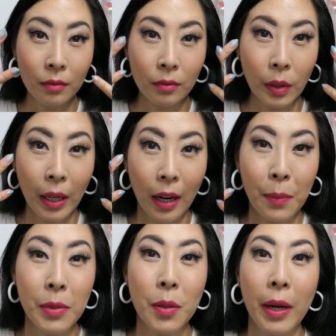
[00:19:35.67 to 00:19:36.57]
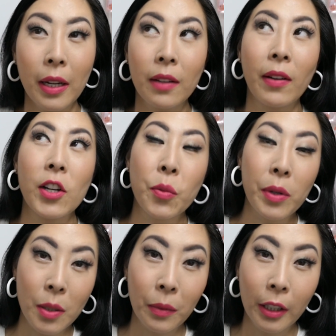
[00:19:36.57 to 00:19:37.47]
But yeah, I'm debating if I should
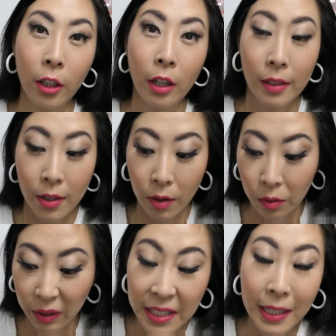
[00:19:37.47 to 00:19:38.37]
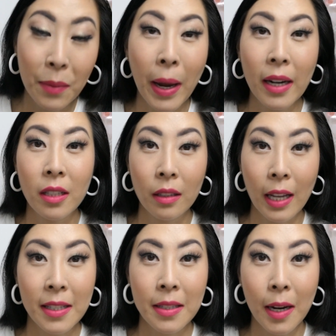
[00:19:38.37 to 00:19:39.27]
put some glitter on. So let's get back to the
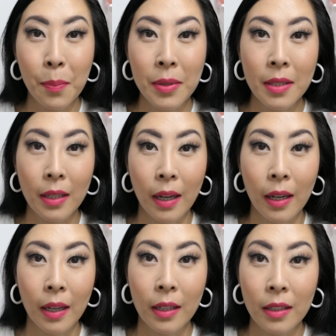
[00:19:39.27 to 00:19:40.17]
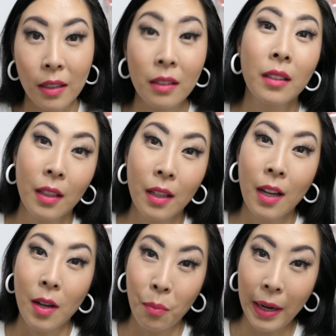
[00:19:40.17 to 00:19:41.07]
last steps and
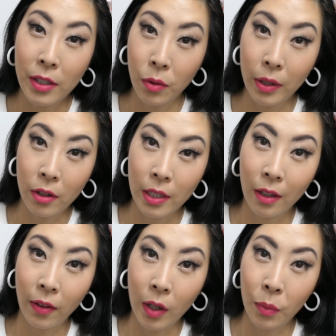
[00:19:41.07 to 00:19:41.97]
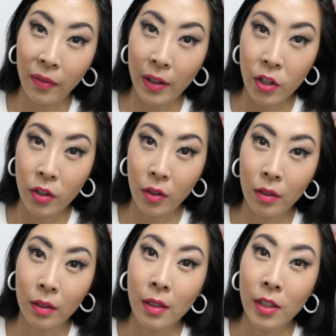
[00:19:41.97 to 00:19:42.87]
my do-it-yourself
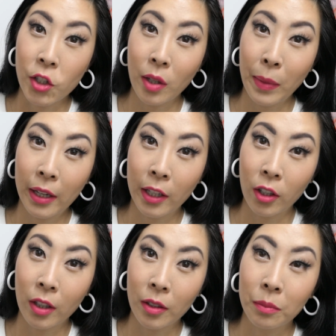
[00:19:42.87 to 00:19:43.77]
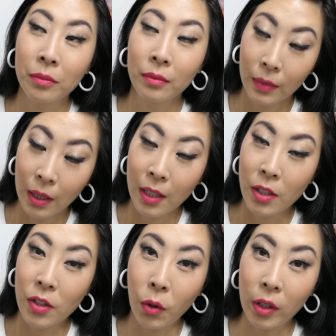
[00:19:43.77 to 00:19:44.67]
unprofessional gel manicure
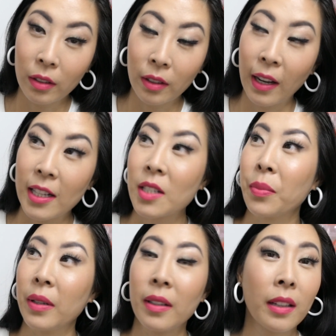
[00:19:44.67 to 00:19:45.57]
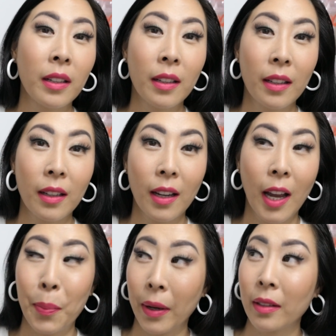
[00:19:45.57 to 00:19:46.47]
tutorial has been
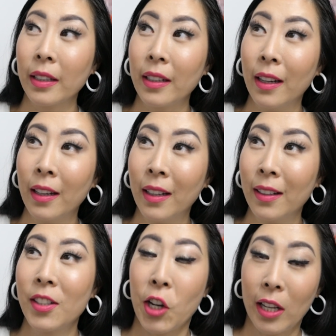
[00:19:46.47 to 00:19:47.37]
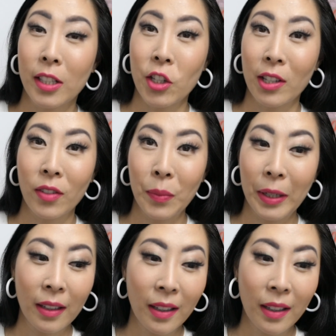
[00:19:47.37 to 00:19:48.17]
epically challenging for me.